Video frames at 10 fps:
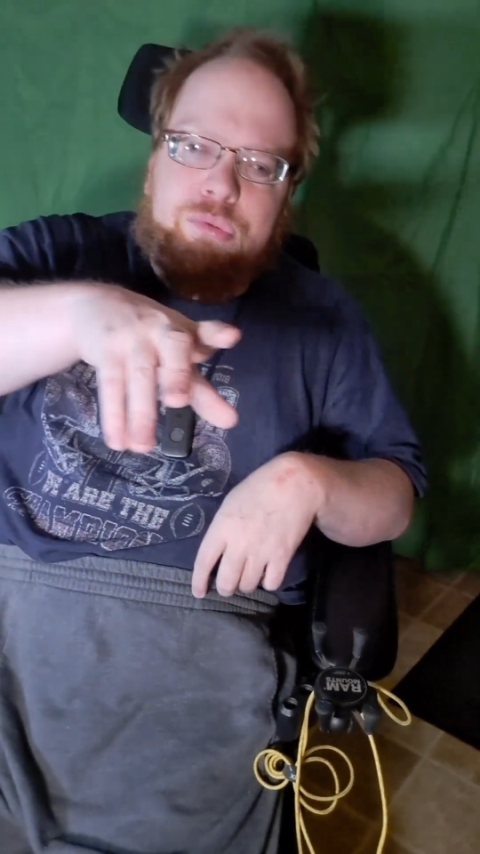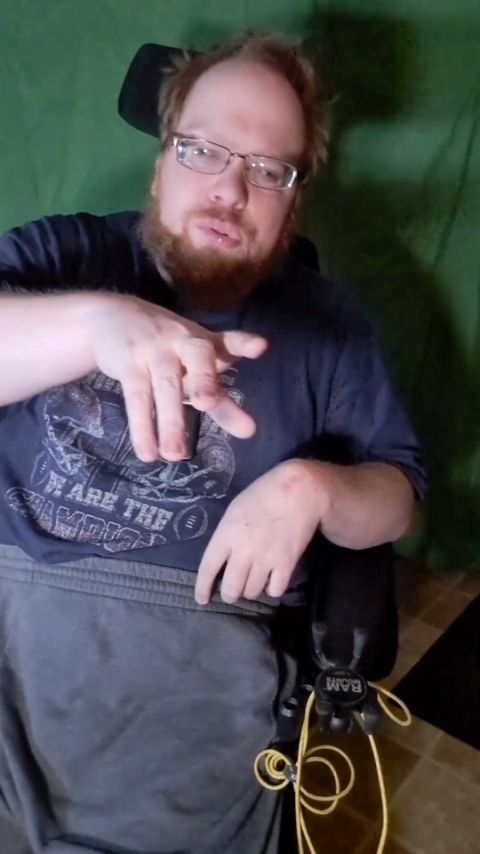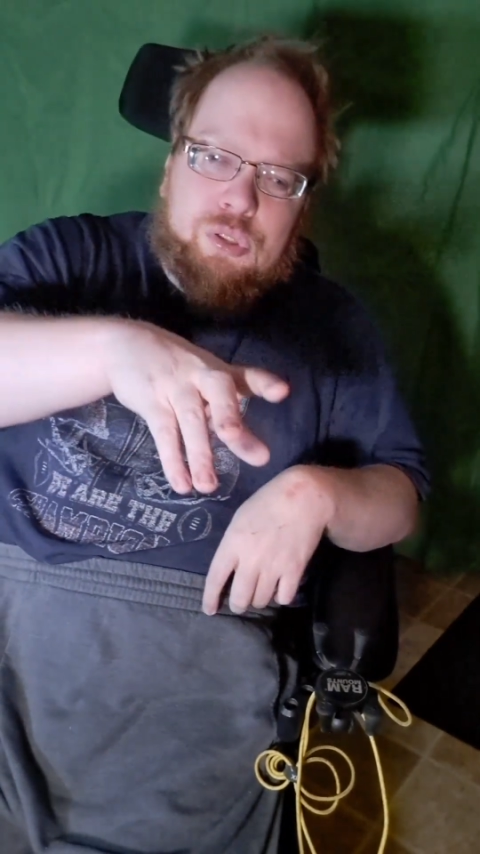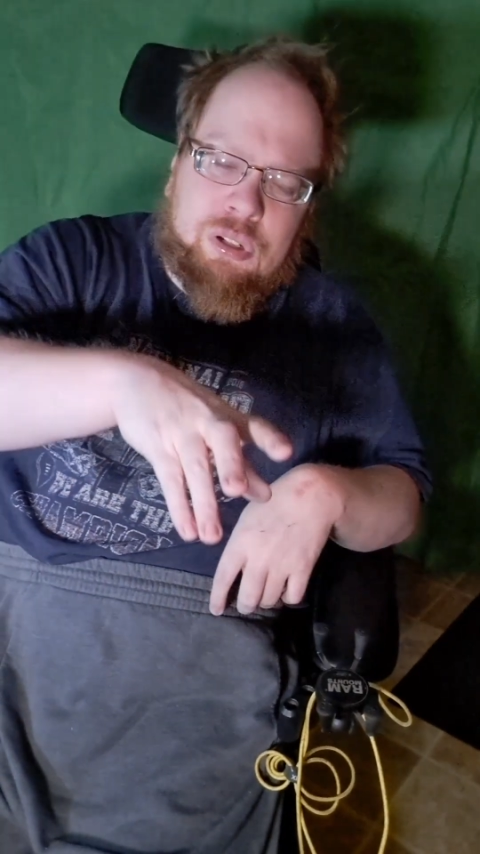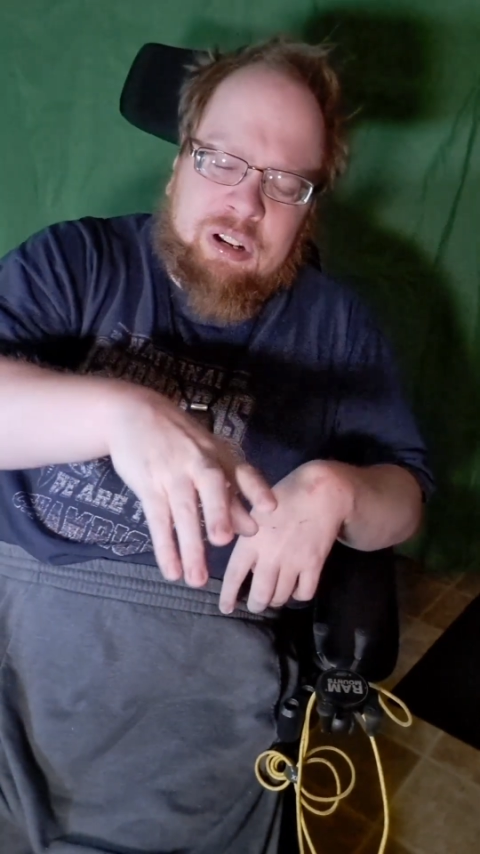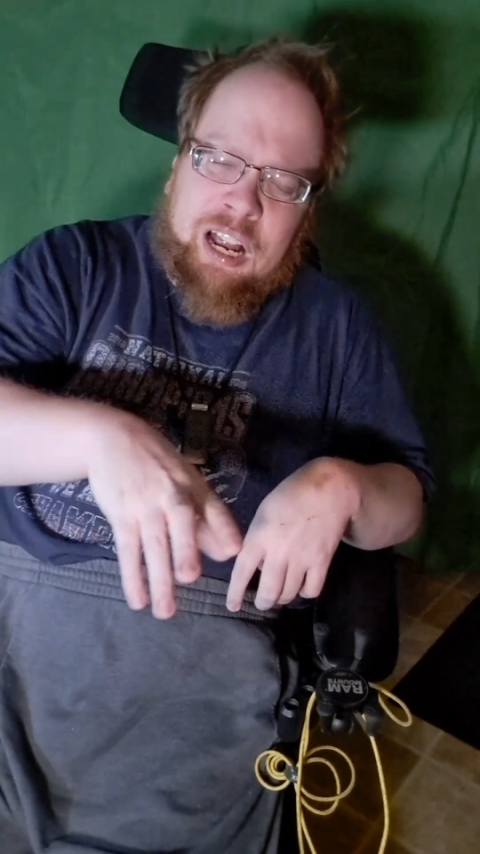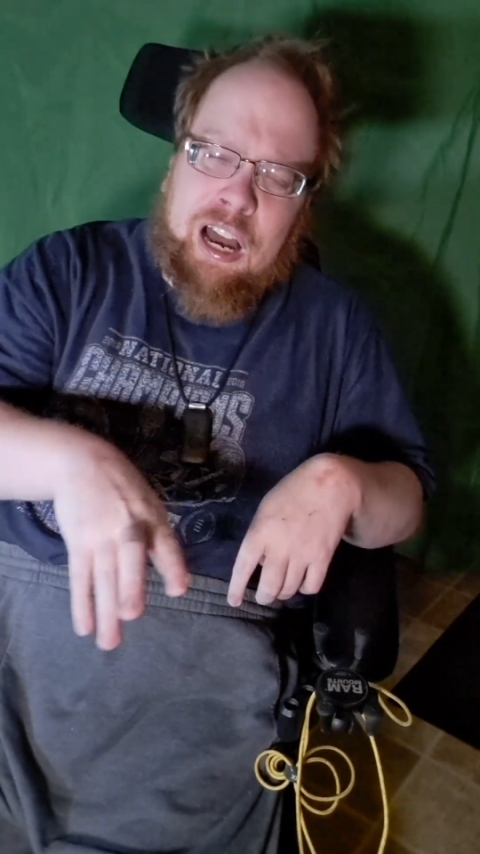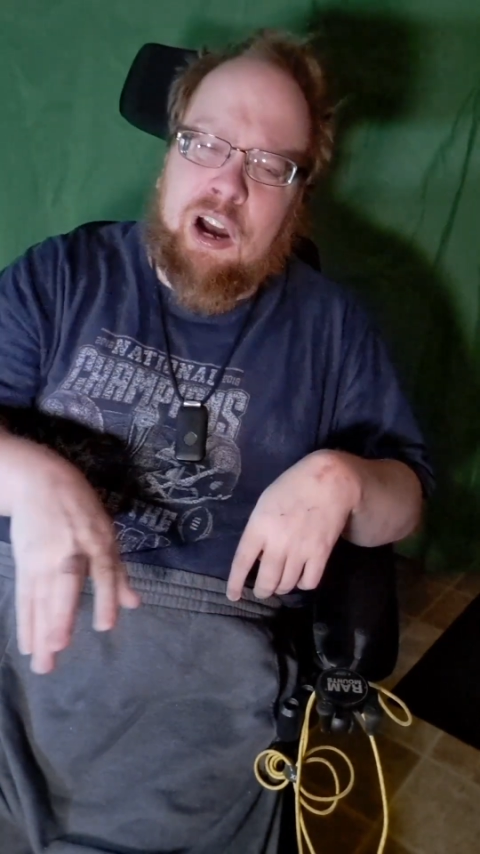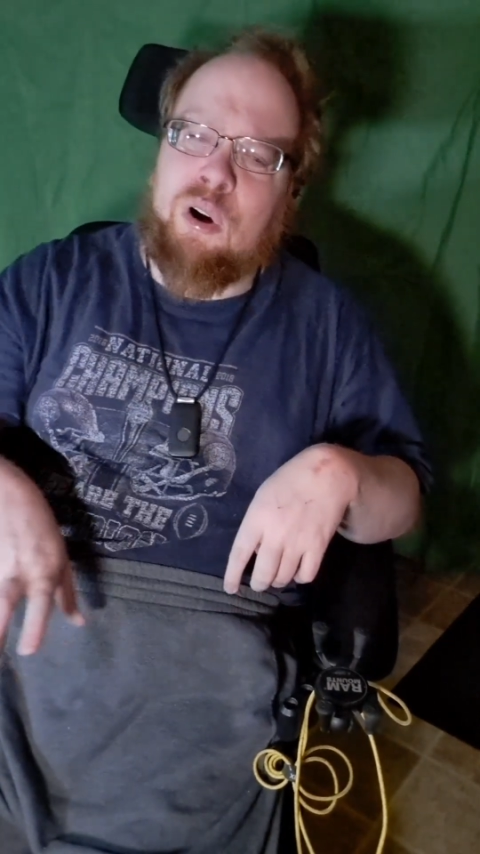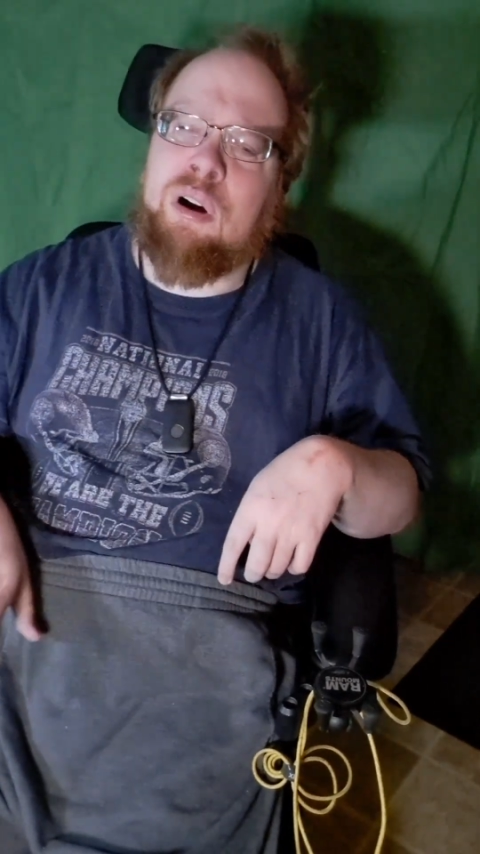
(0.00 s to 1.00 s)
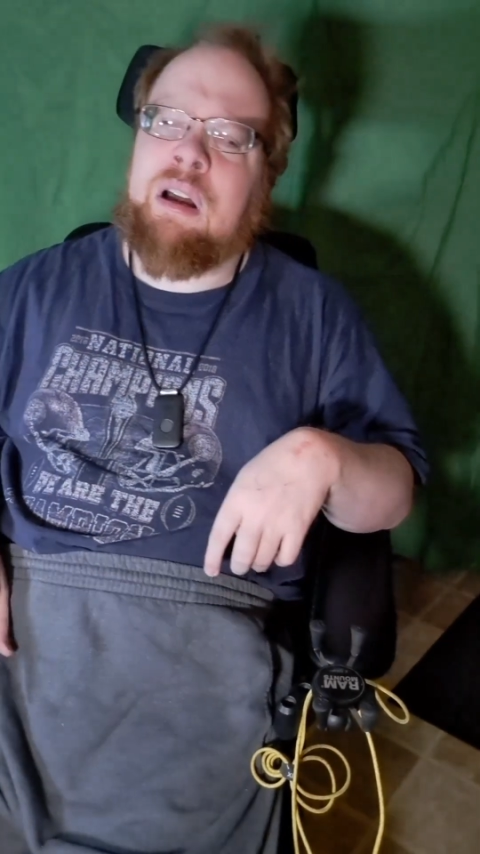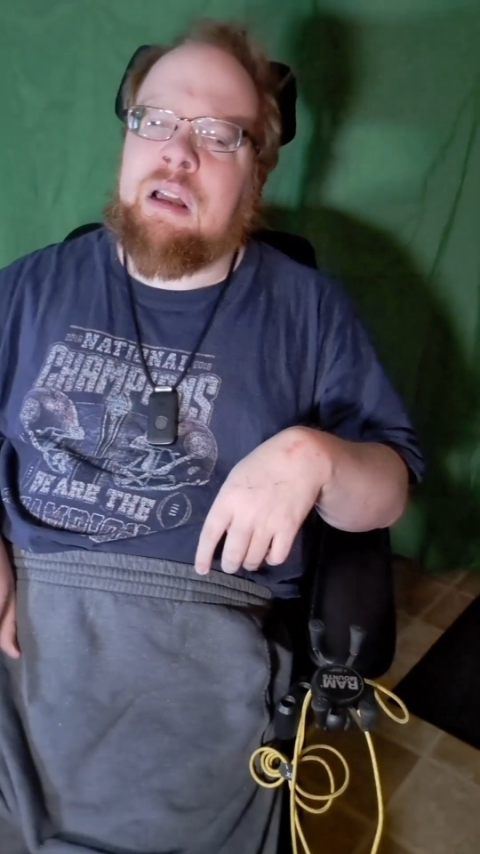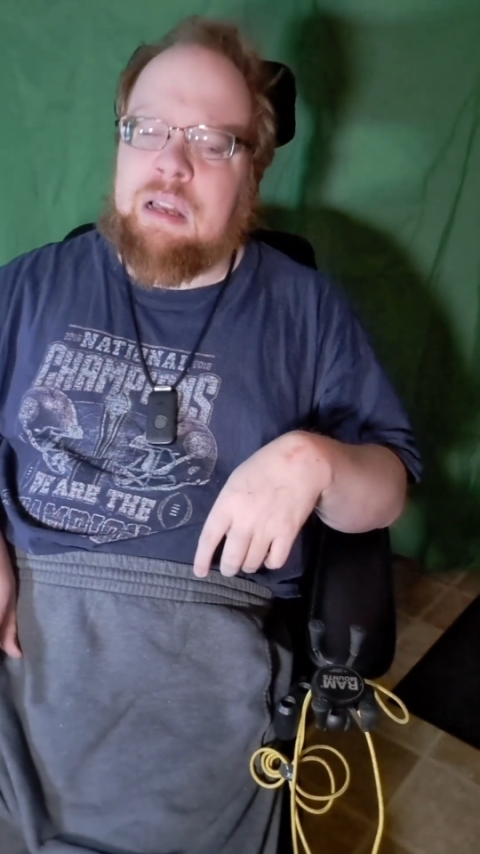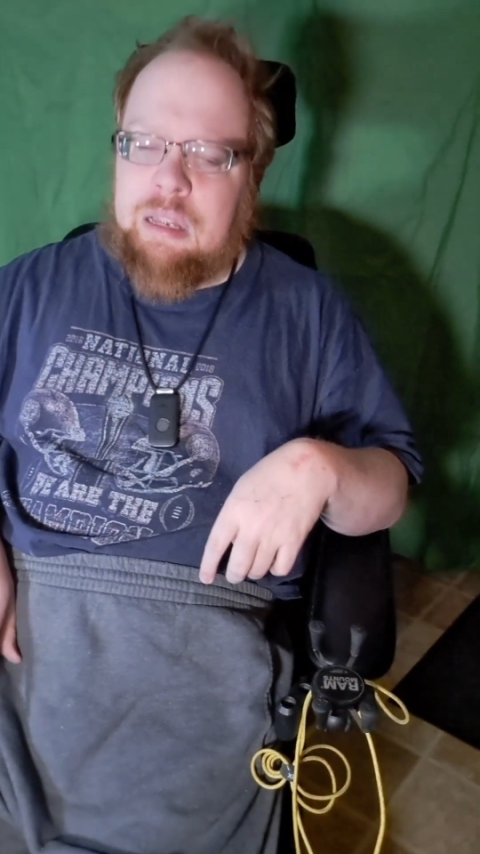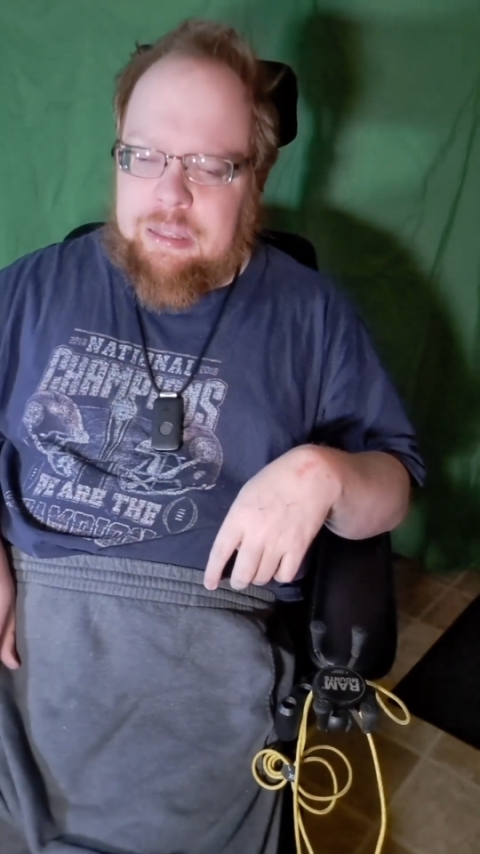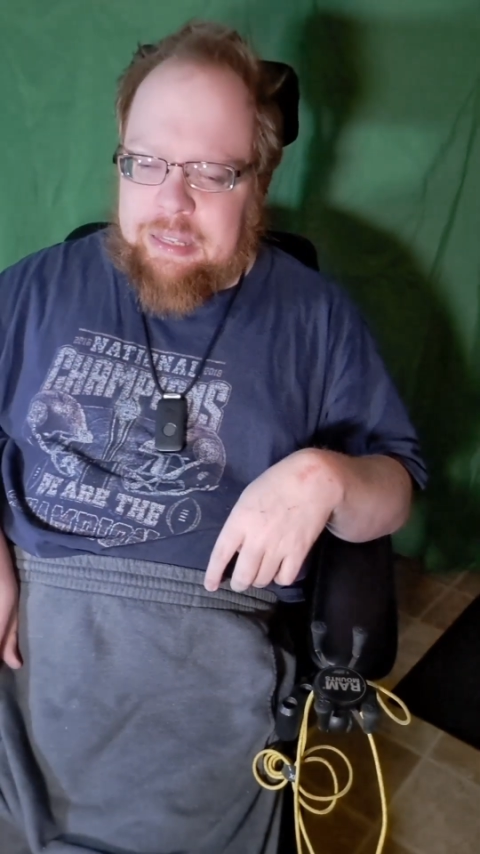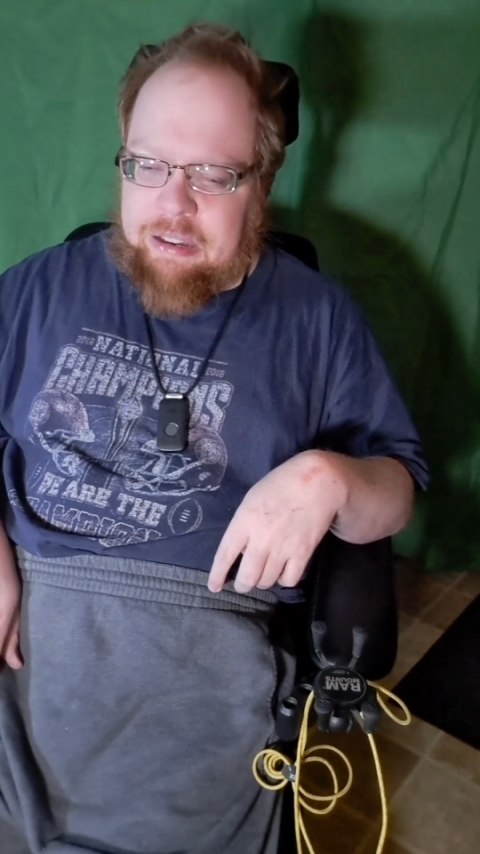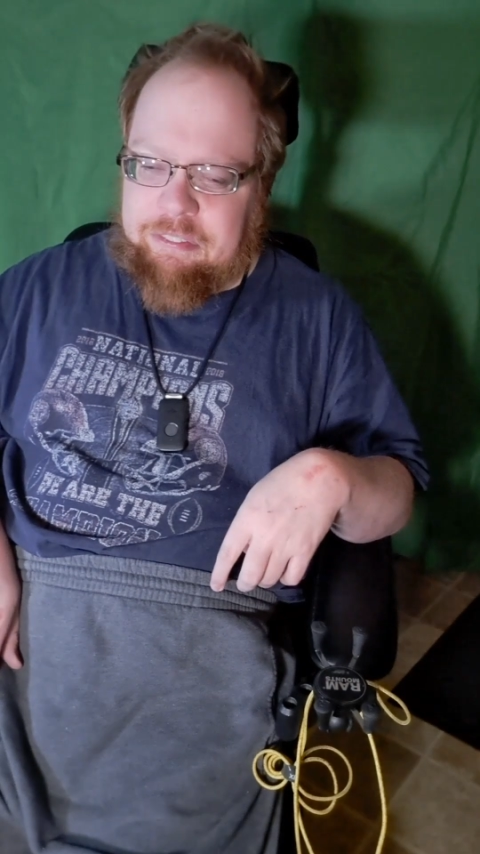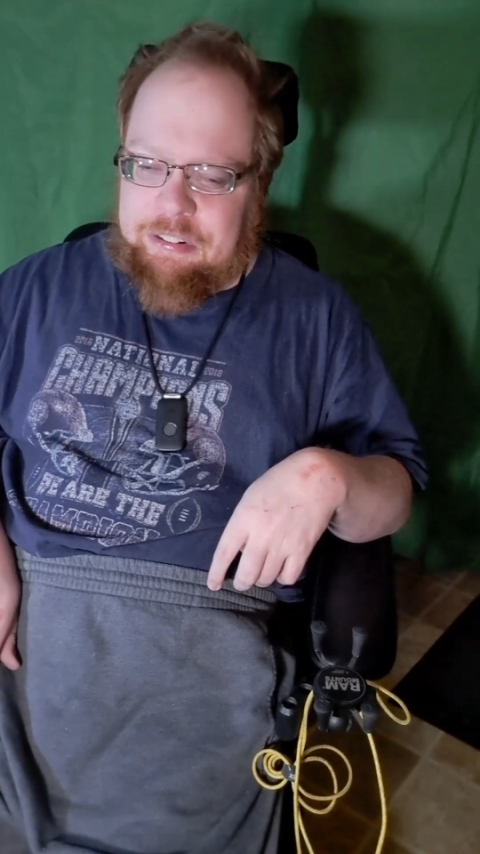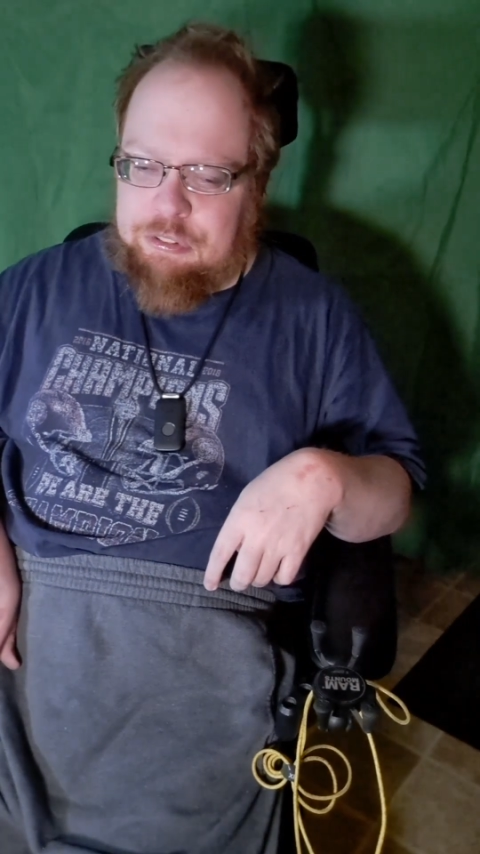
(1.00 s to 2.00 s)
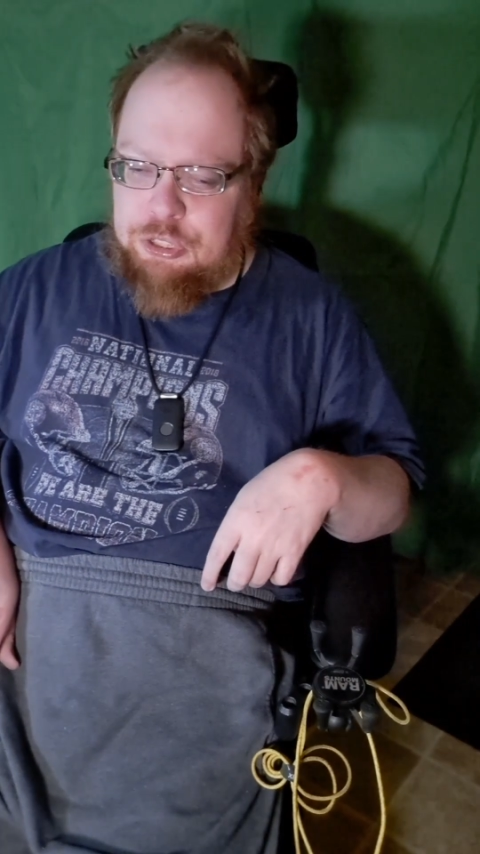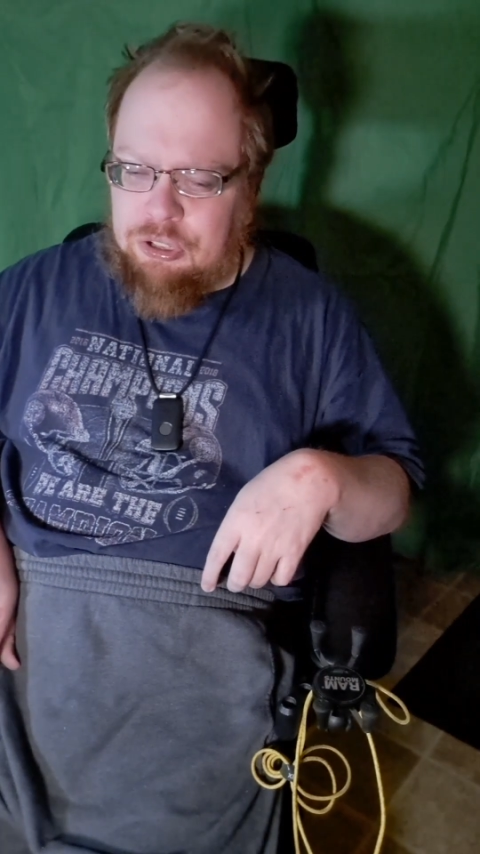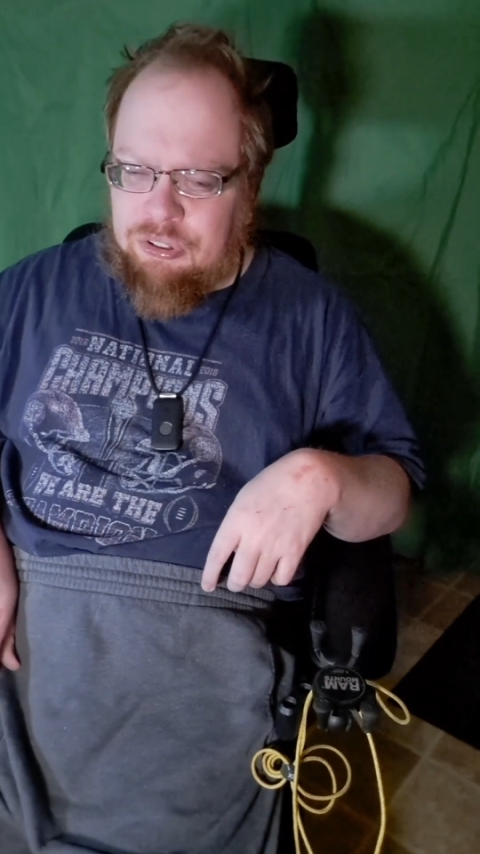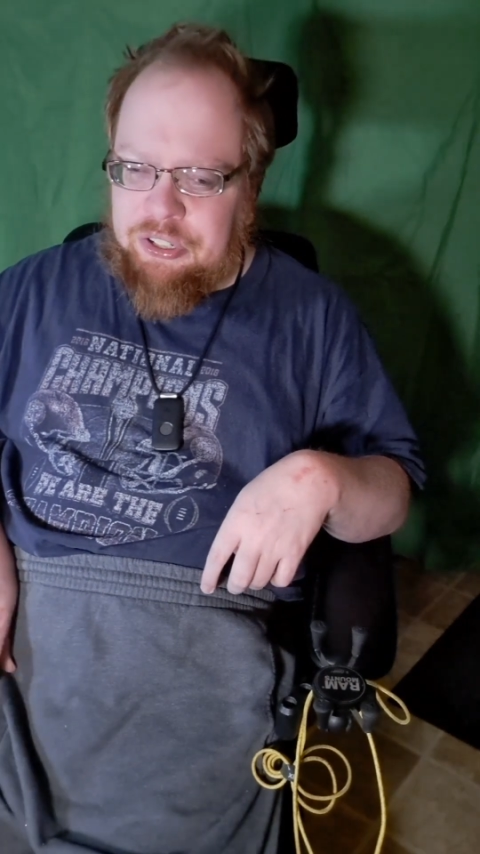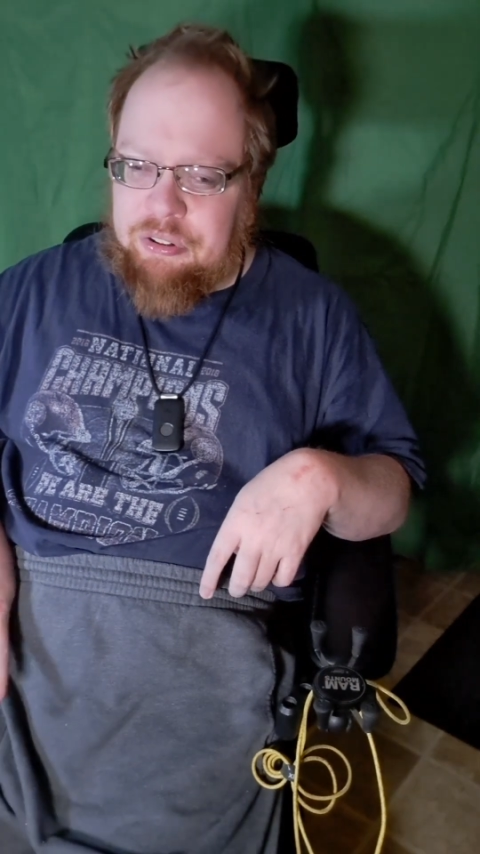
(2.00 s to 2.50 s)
So now that we've shown